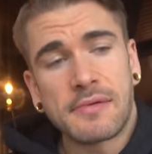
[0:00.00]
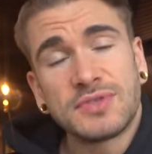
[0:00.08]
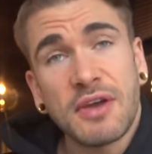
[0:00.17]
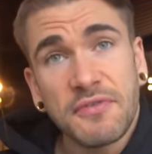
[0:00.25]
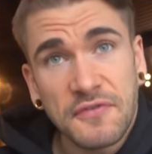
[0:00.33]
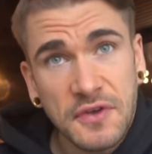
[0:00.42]

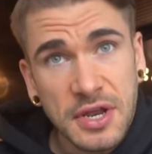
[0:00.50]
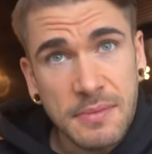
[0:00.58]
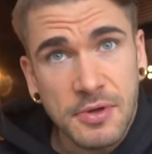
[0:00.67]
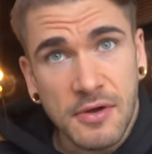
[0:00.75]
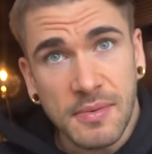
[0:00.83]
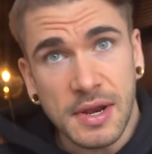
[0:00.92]
Definitely filling
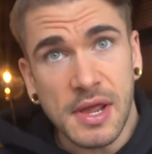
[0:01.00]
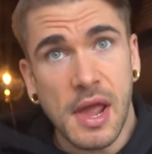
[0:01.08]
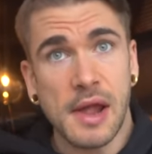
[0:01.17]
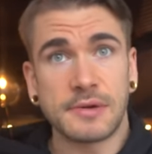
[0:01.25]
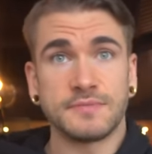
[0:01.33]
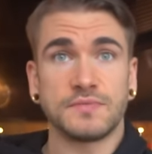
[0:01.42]
up though, everybody.
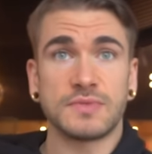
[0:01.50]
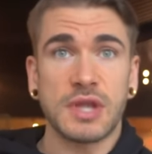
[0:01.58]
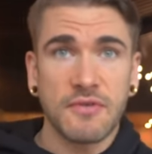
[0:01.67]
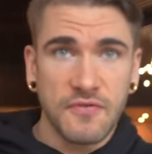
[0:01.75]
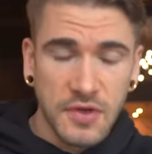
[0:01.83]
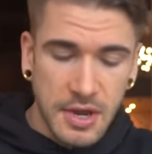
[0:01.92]

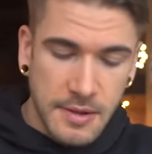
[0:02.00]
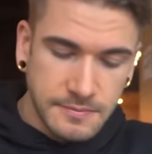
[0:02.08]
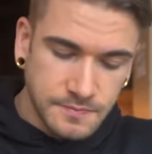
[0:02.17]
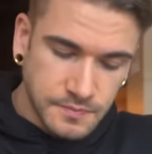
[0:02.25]
Definitely filling up.